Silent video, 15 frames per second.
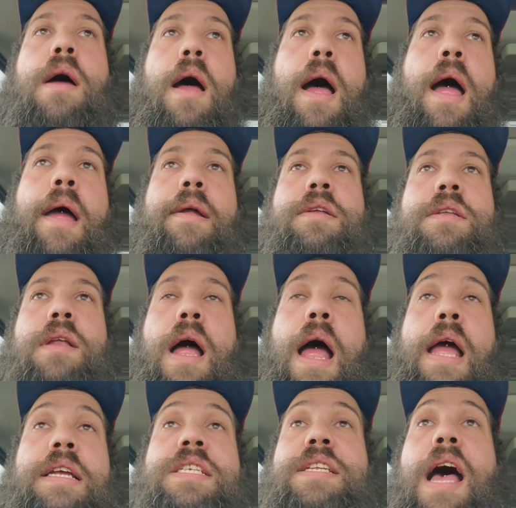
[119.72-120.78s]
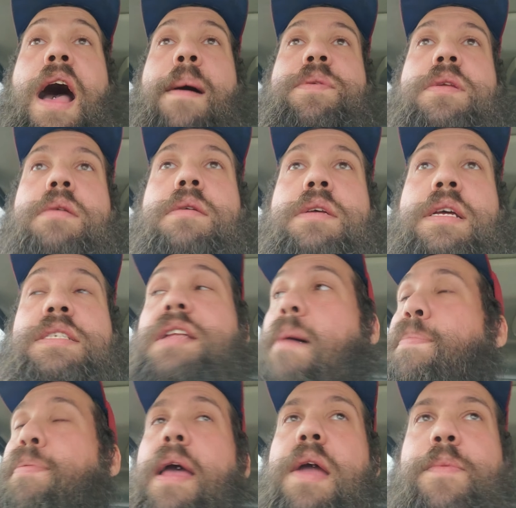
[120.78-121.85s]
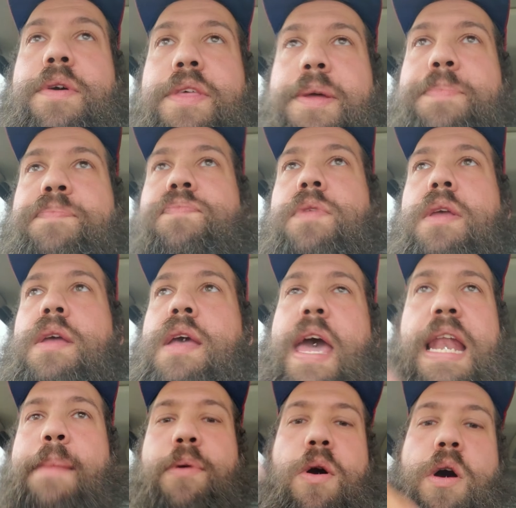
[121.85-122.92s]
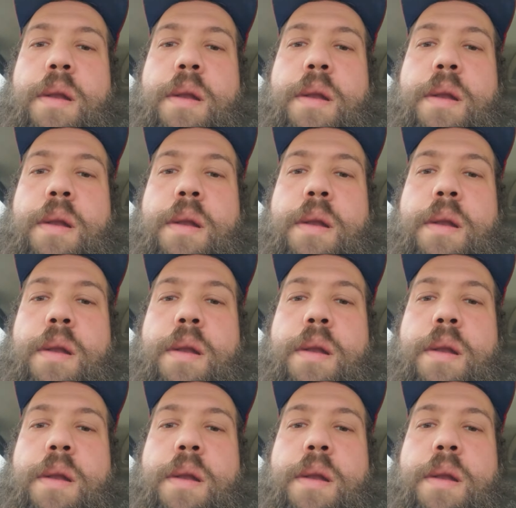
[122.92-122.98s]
I stopped playing with it, and I'm going